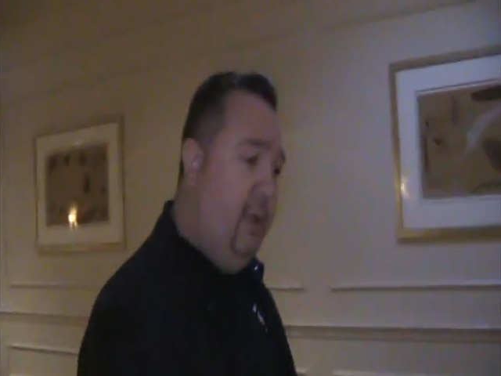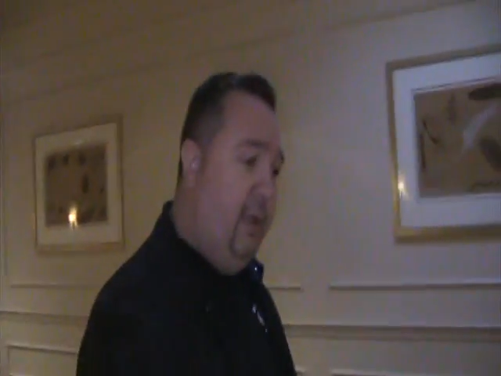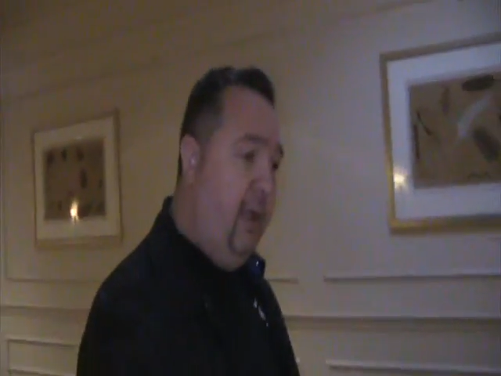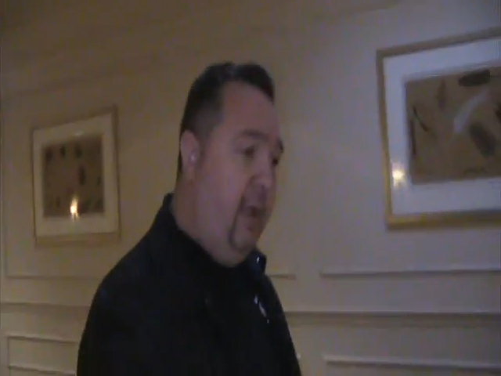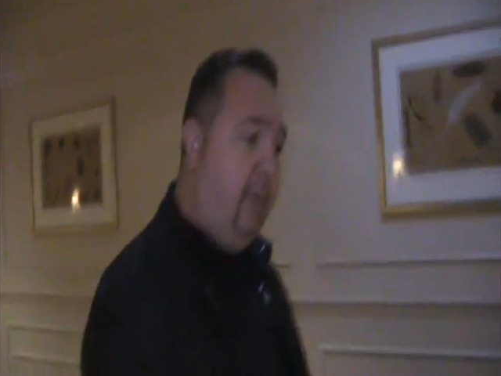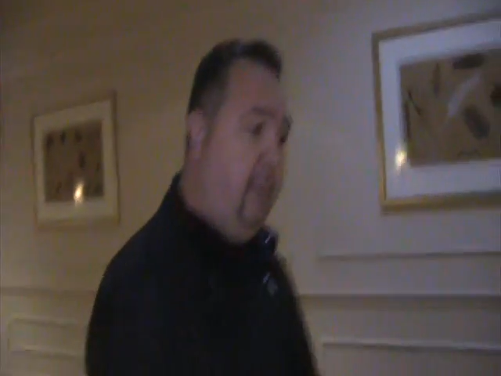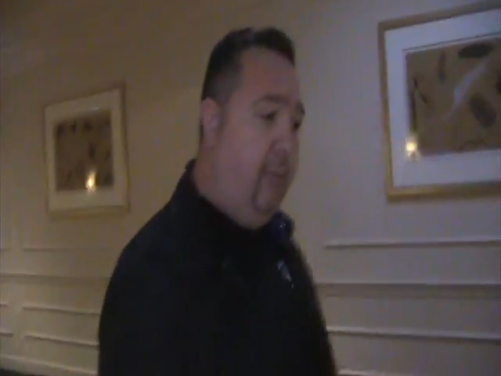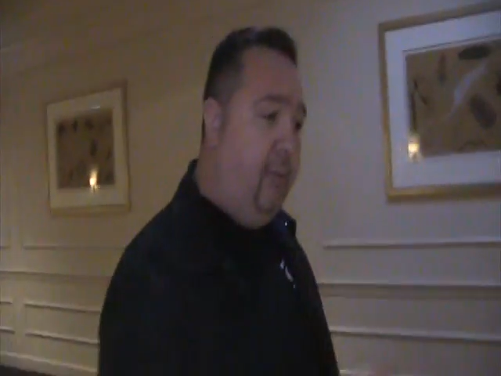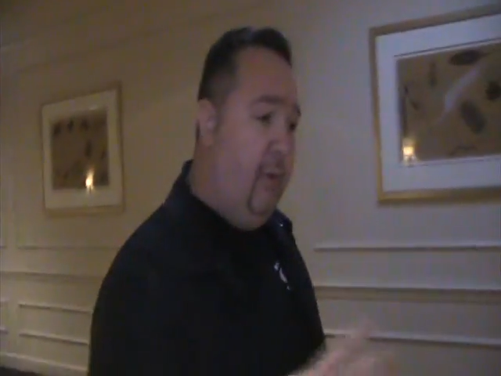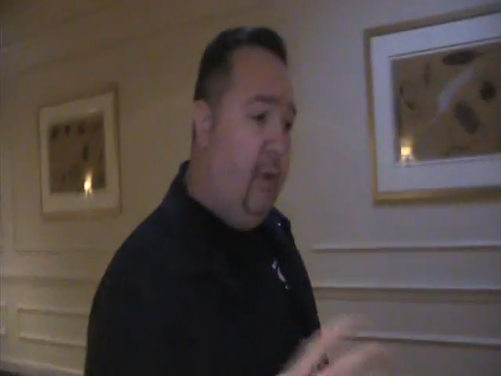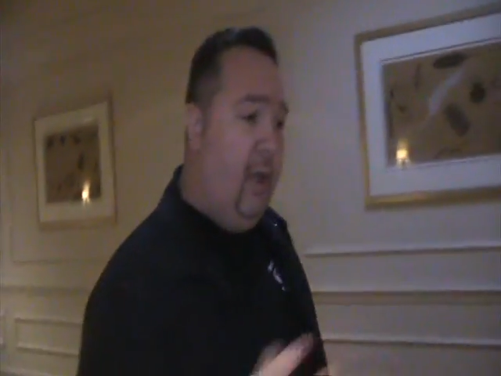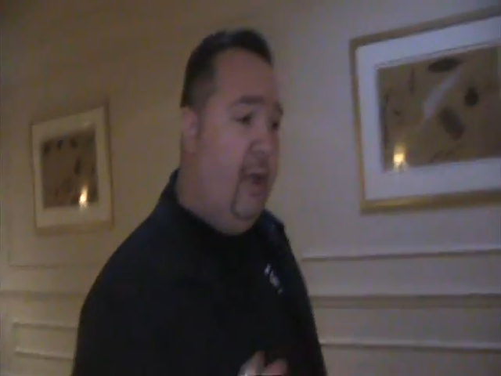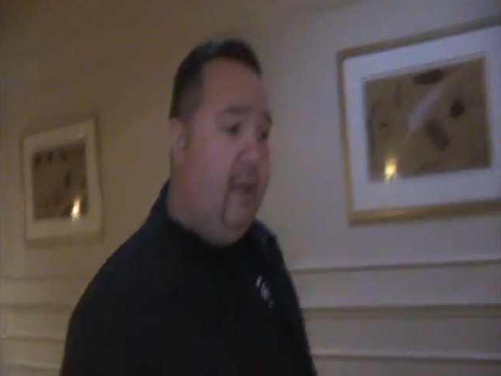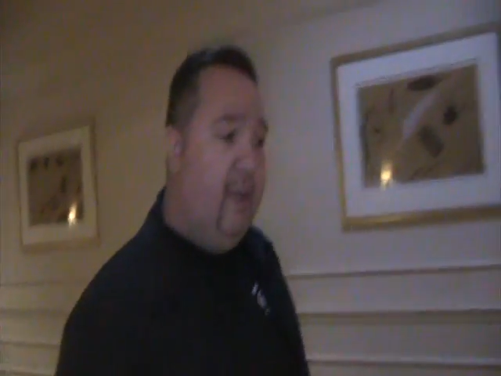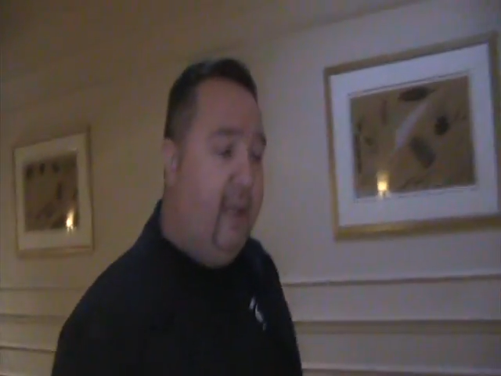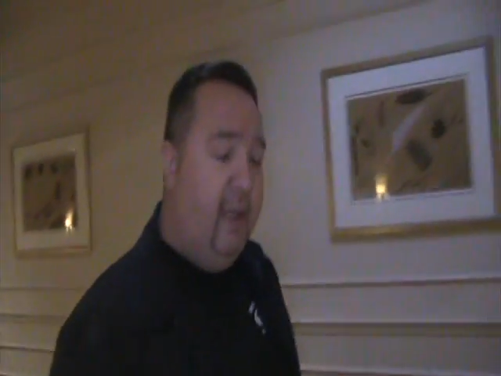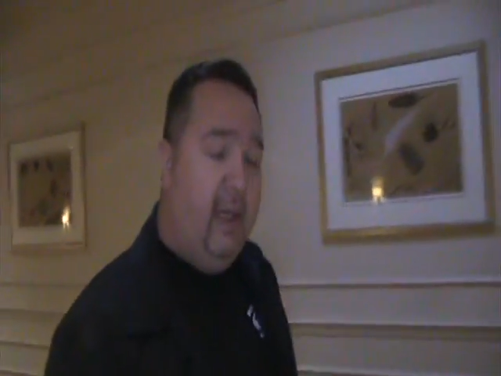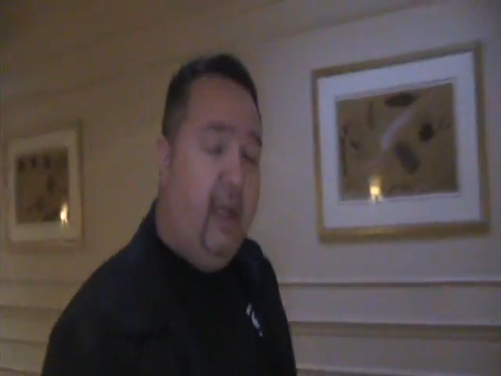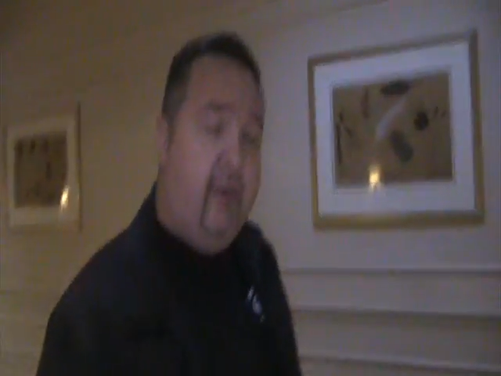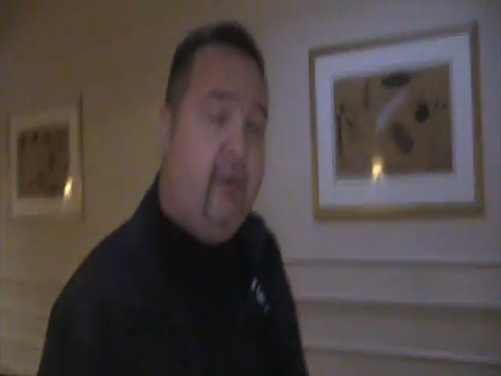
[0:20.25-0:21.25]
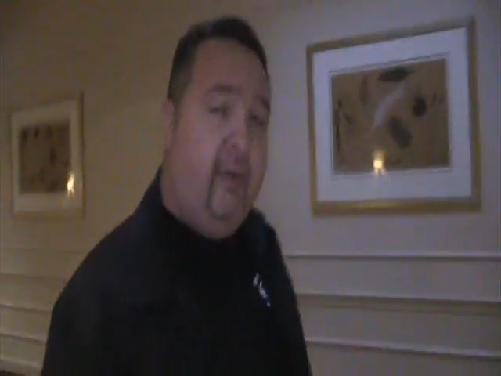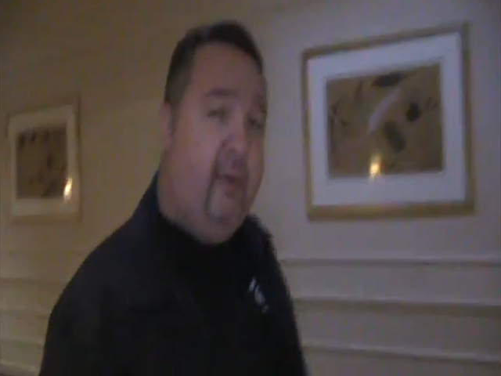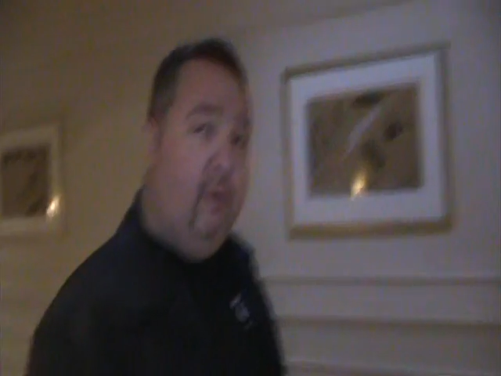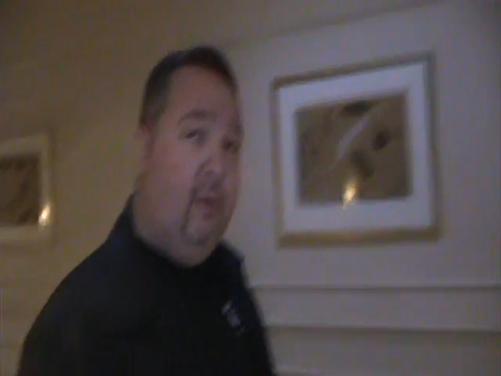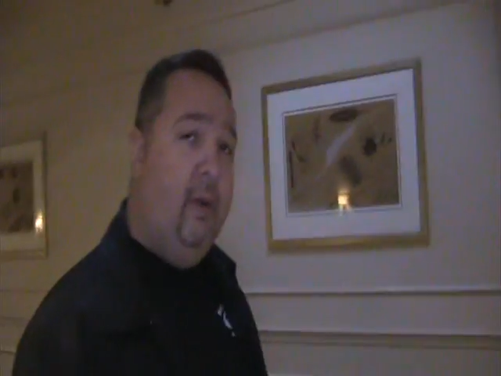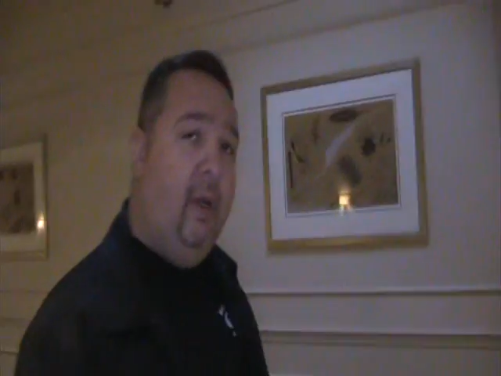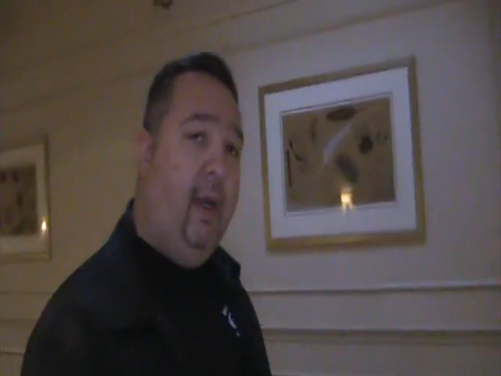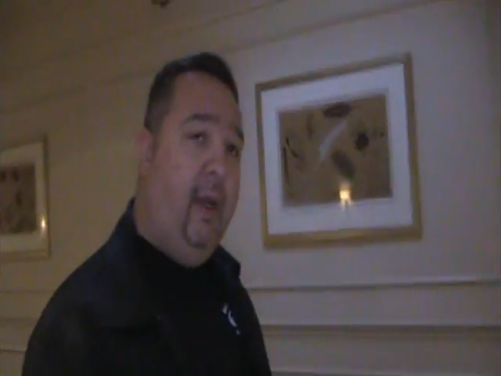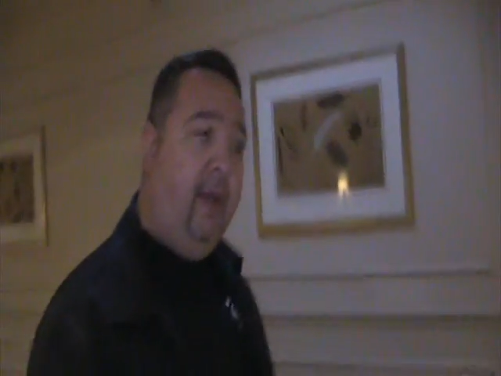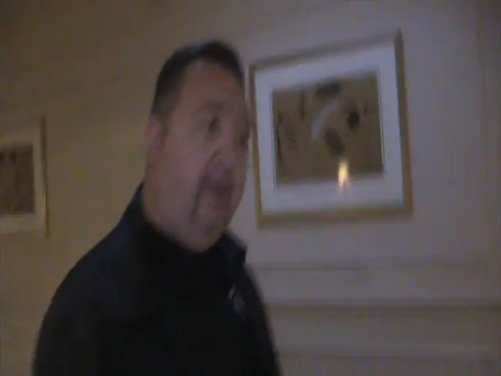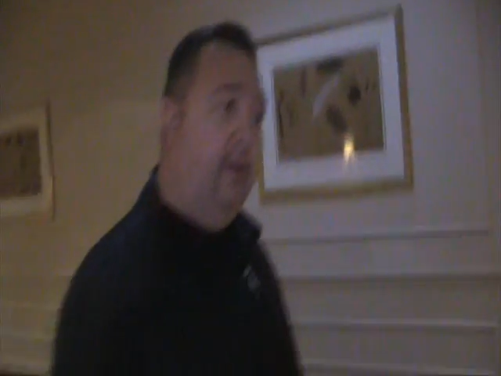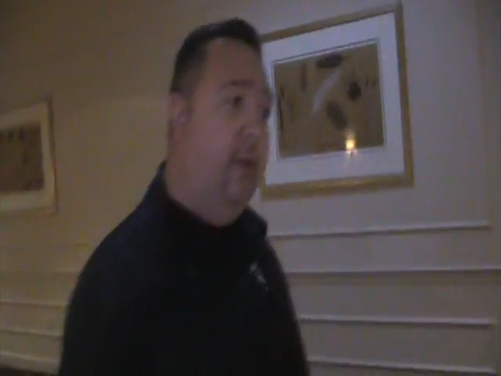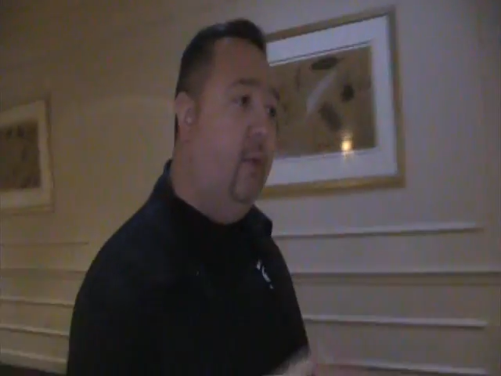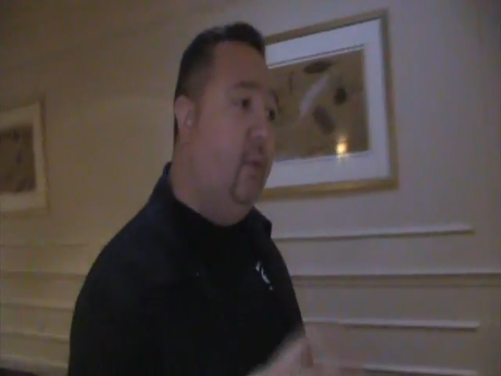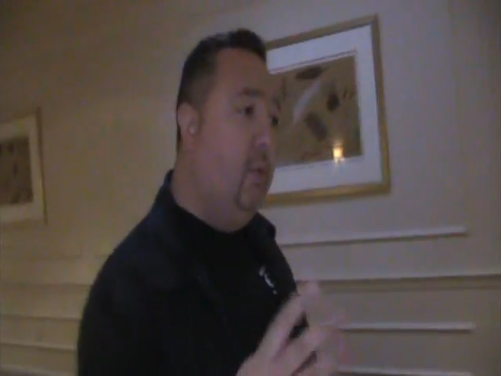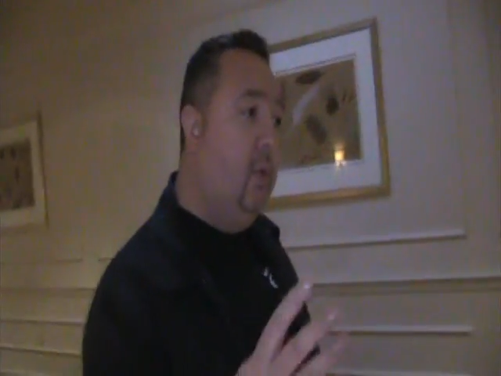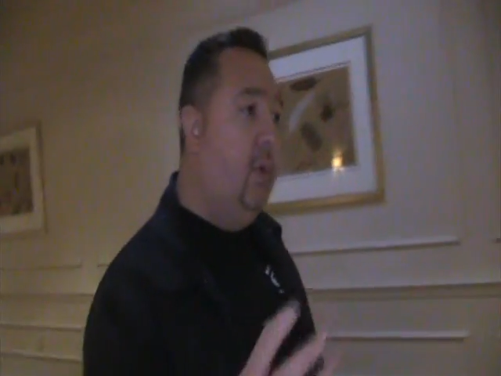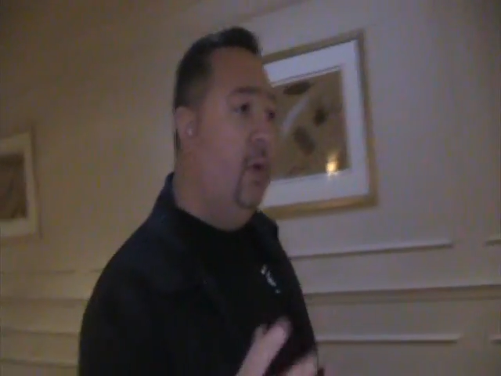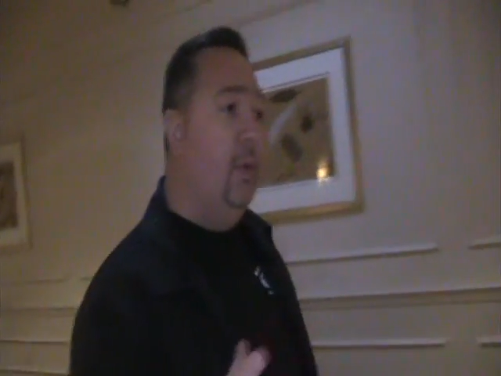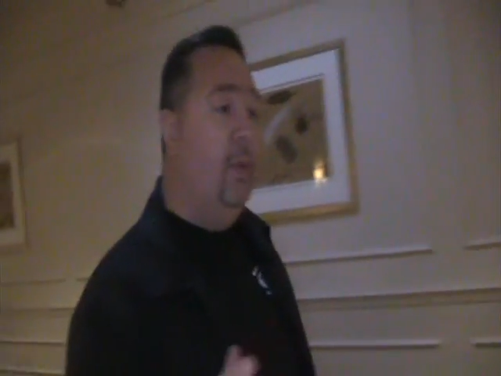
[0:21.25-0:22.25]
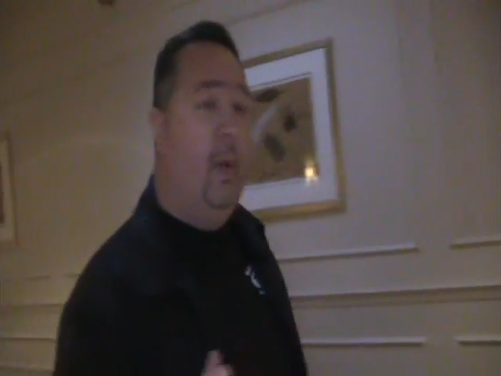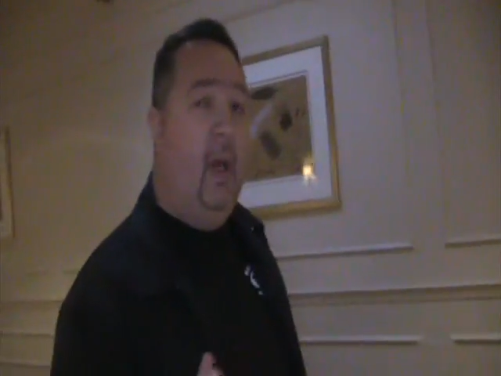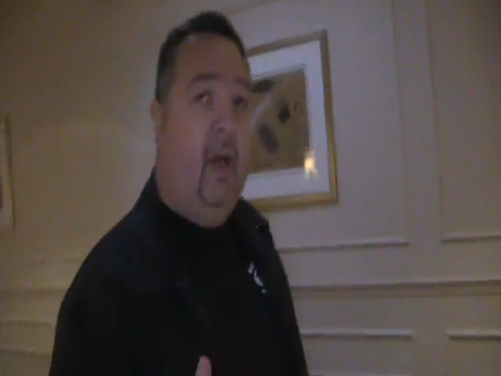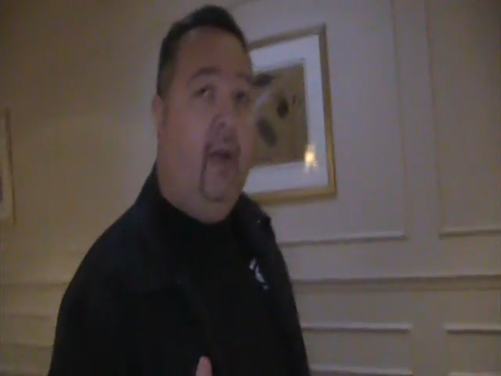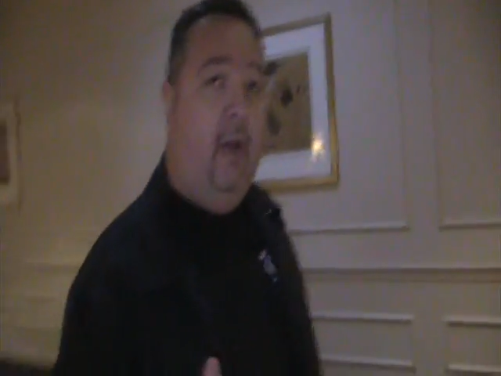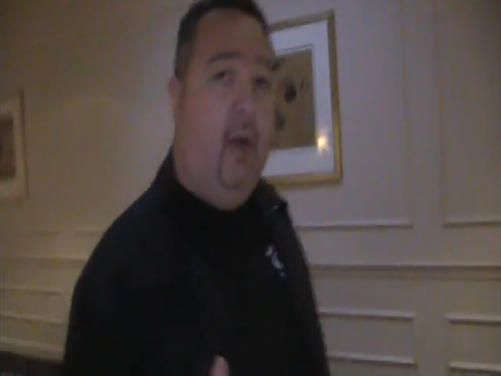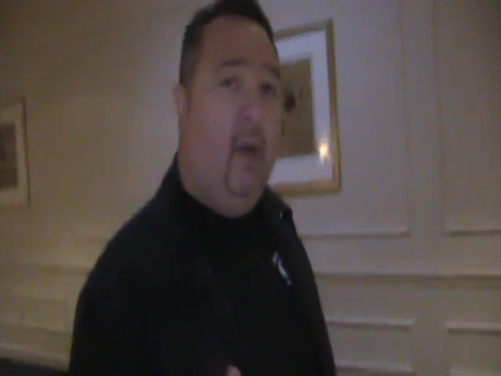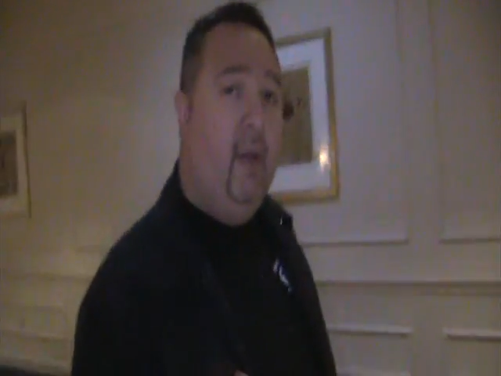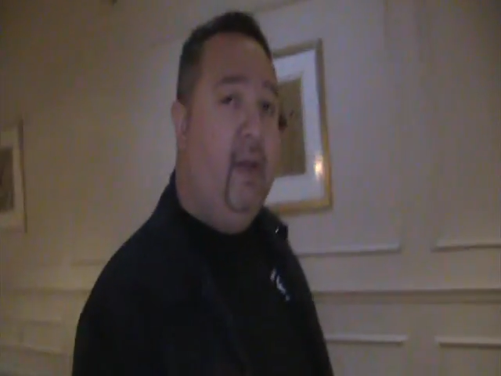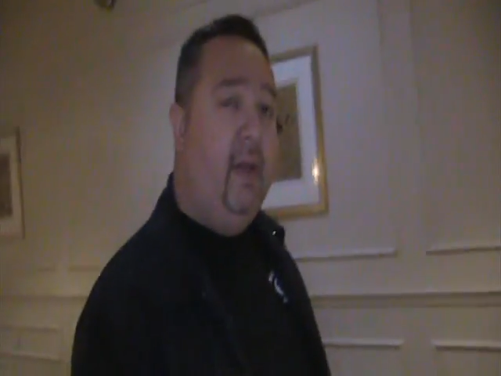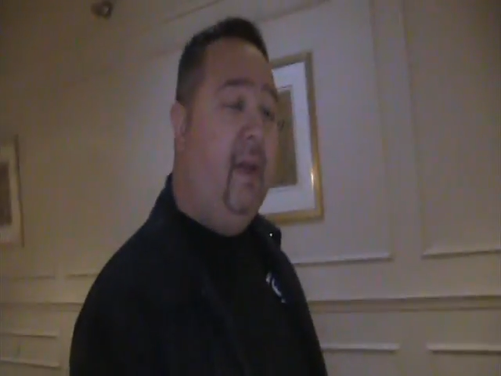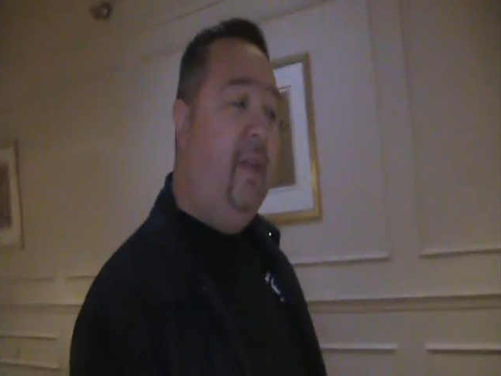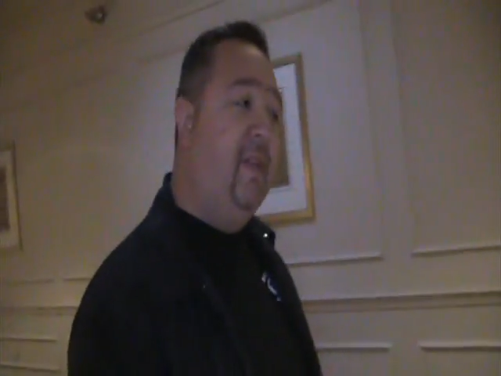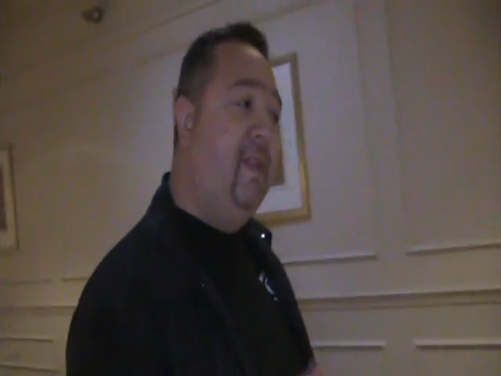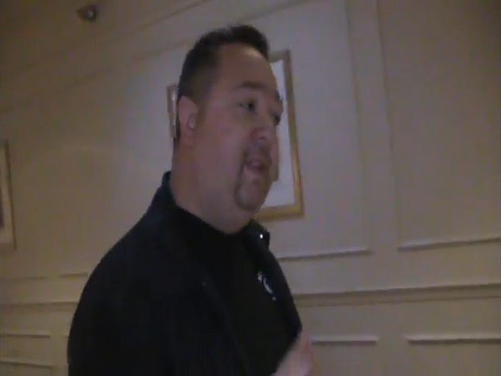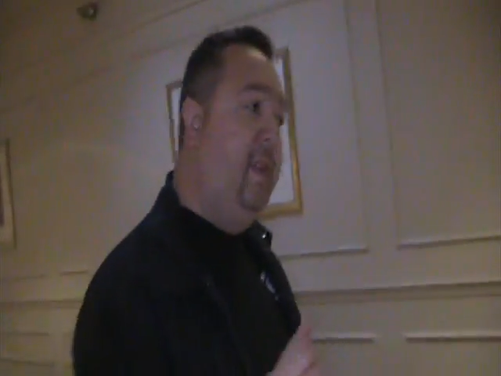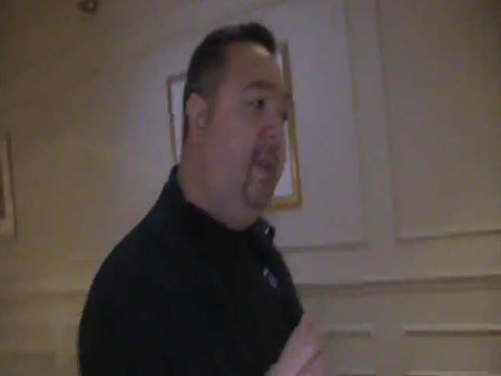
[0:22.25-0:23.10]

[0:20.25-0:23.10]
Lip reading: and broadening it out to a worldwide audience.